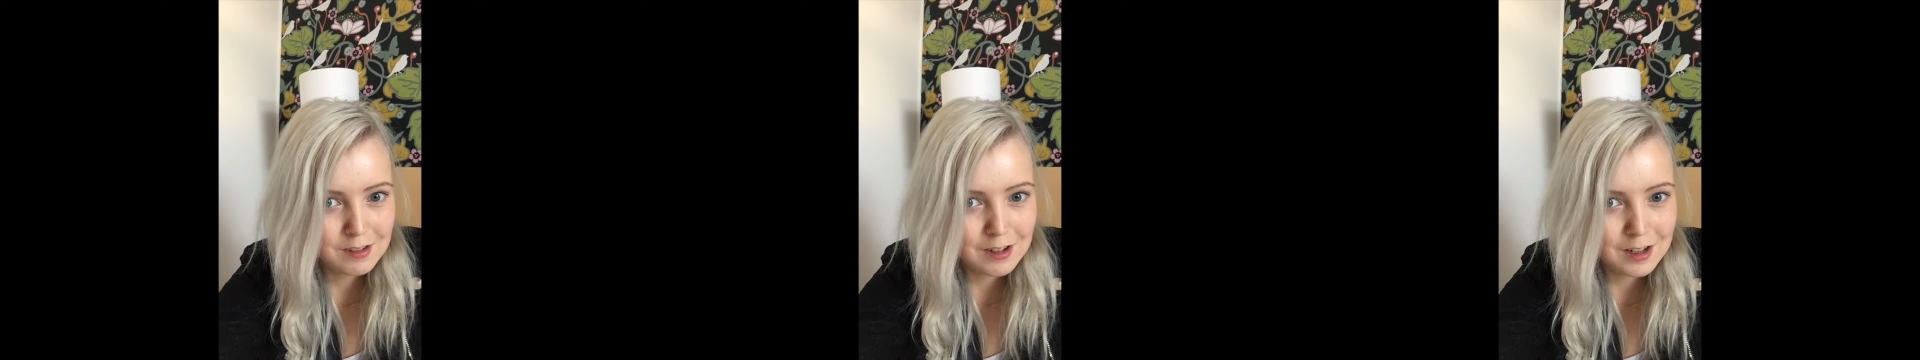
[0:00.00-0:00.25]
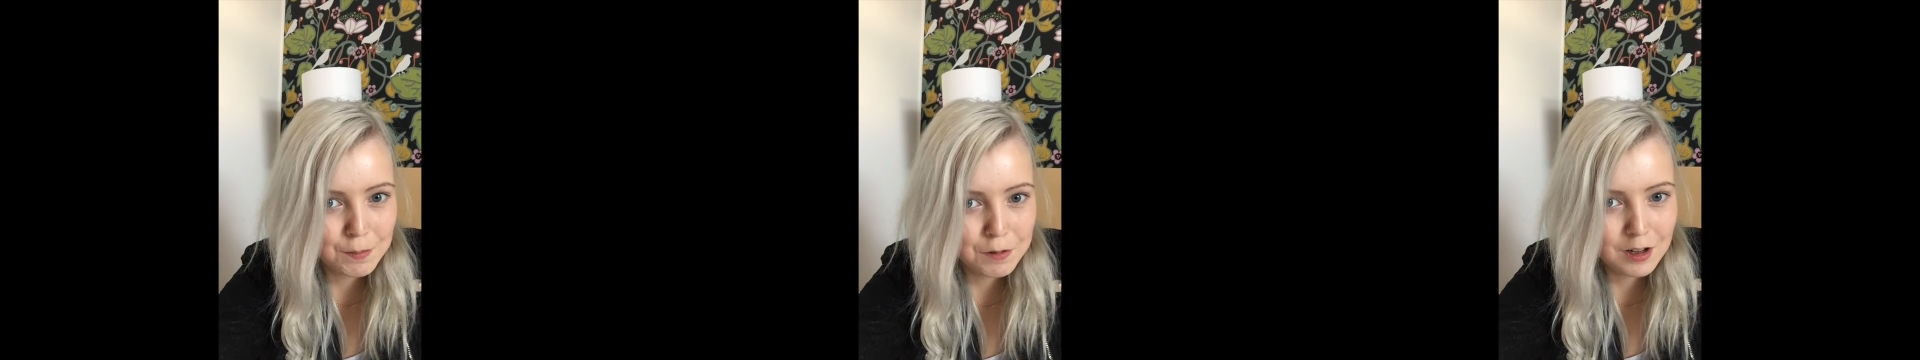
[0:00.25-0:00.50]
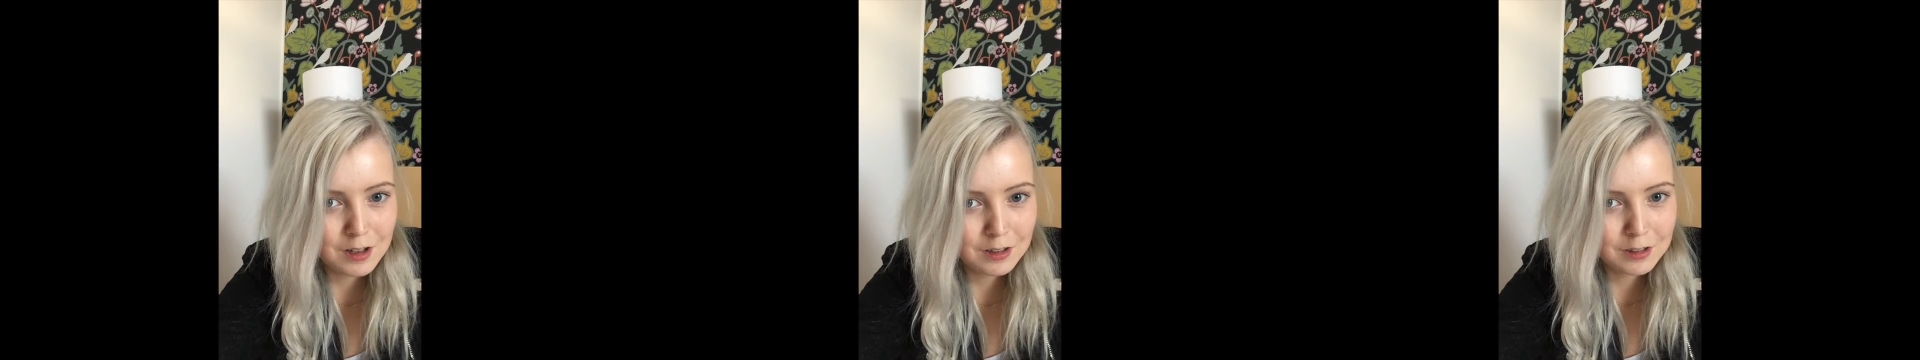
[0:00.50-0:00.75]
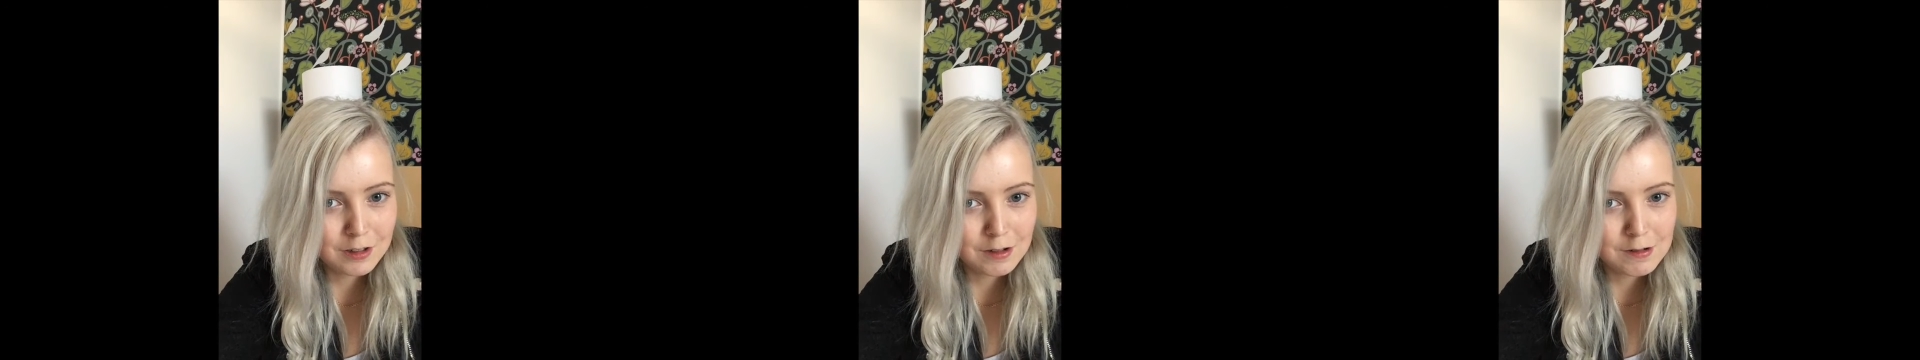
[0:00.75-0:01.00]
I'm not
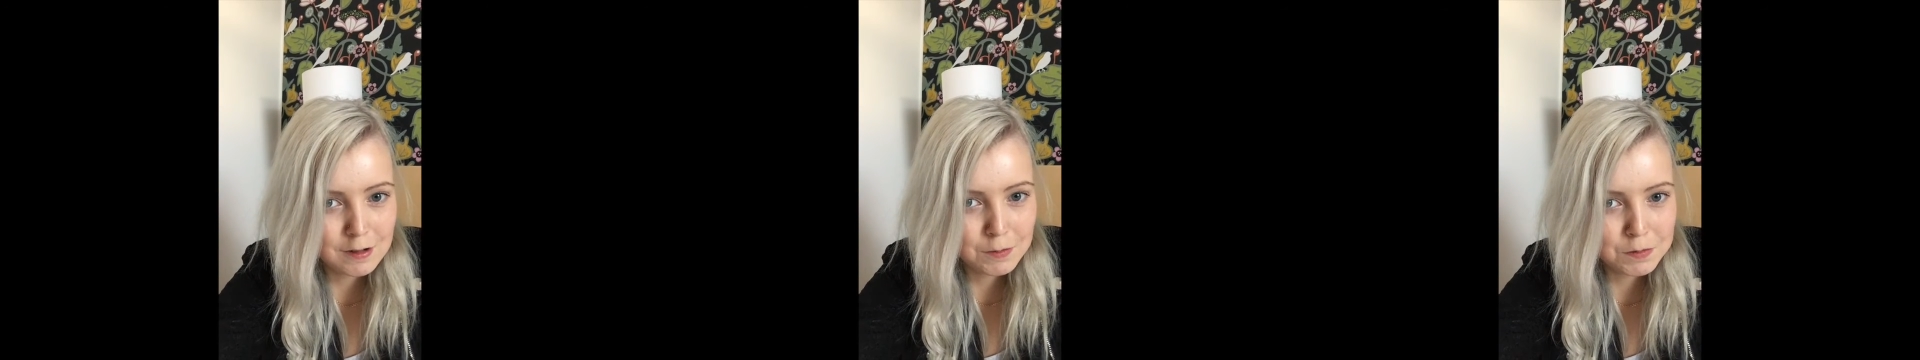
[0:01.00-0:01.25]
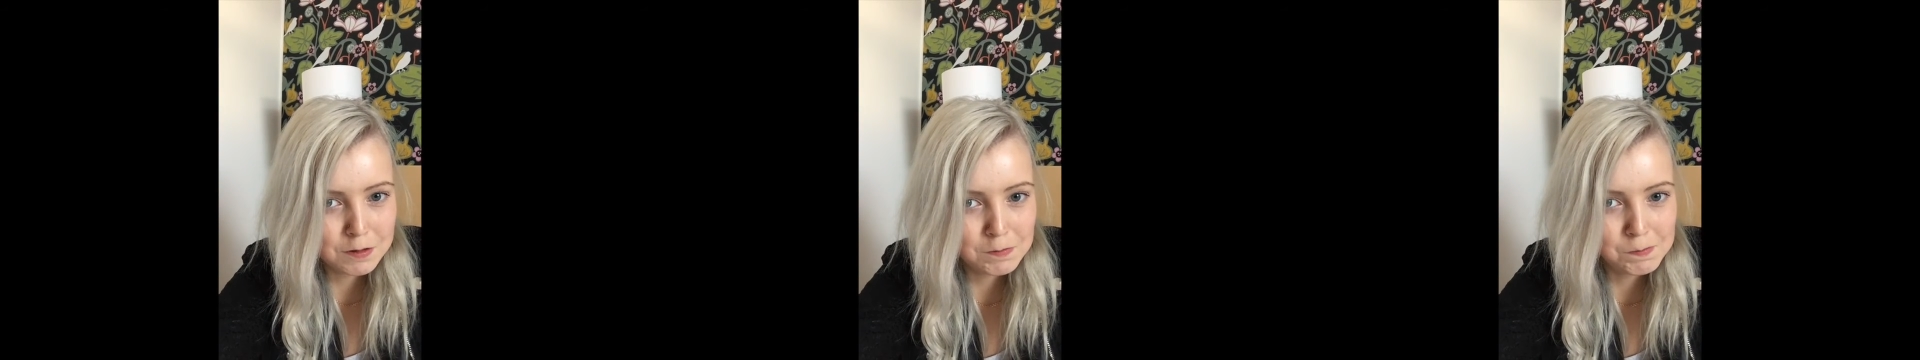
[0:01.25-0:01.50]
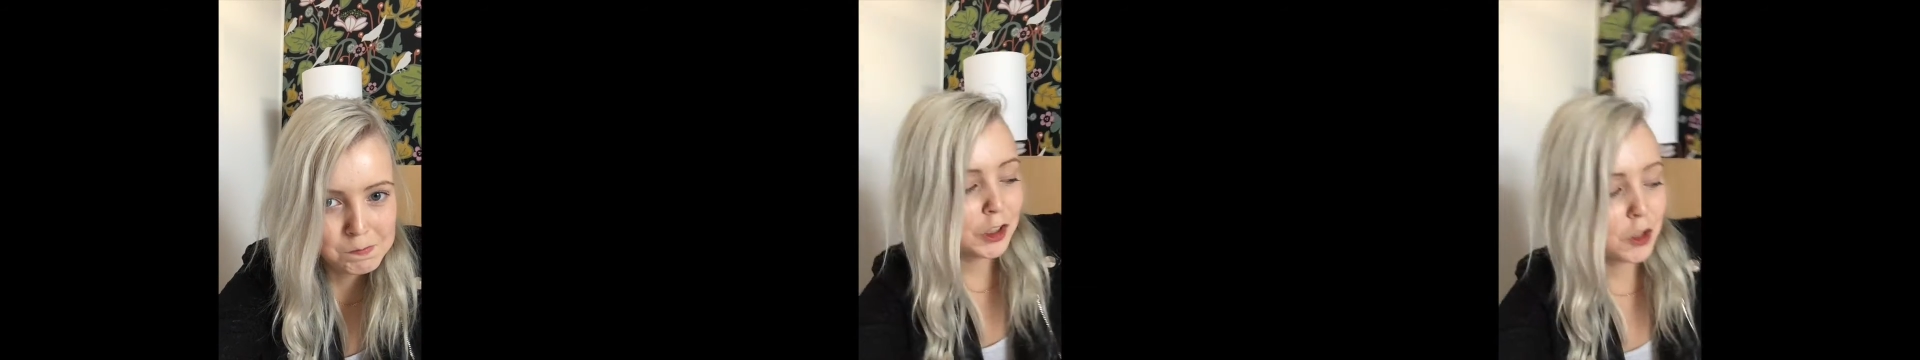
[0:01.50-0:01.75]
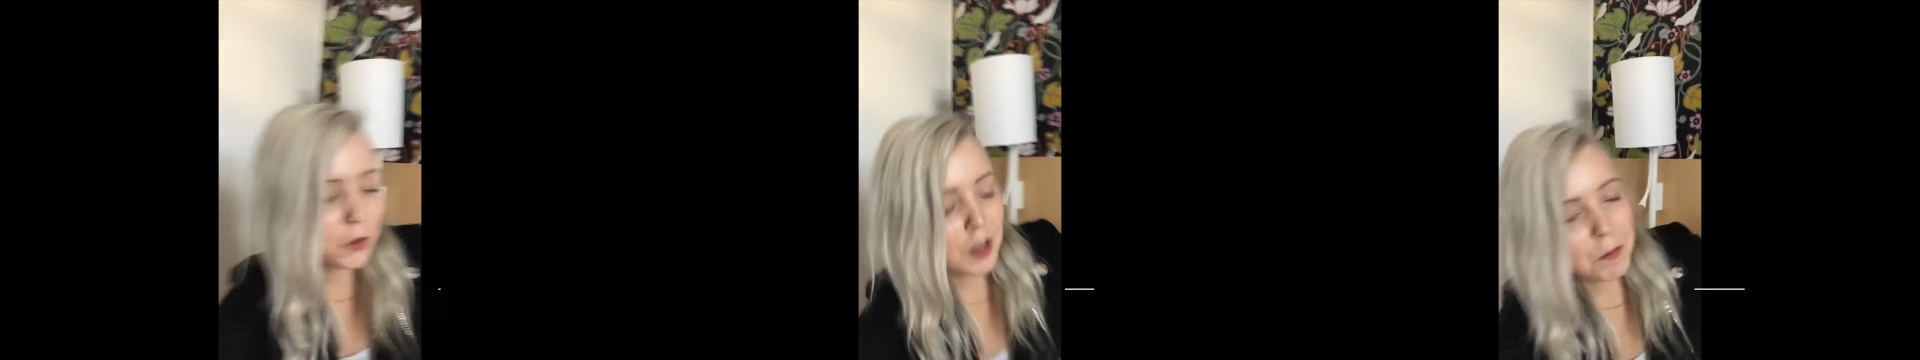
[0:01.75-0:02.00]
uncomfortable.
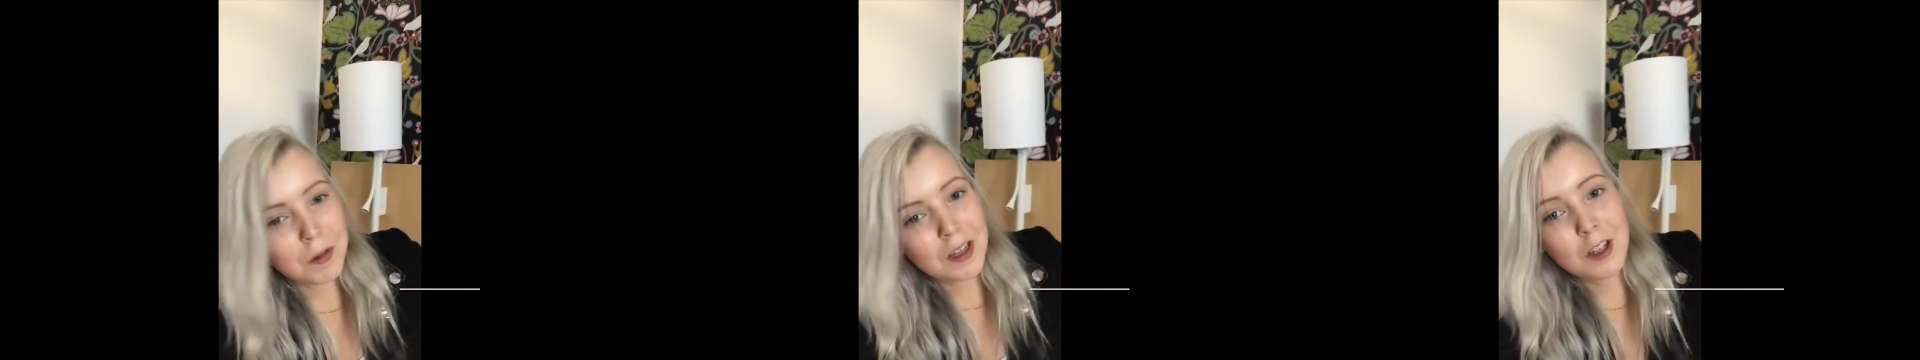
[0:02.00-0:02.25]
You can be